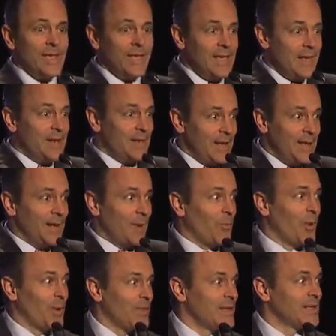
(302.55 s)
in
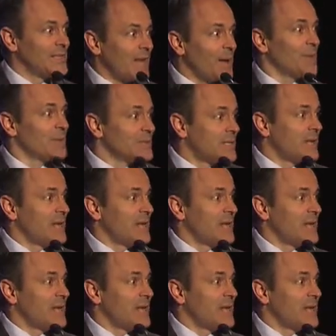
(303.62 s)
one of these tables than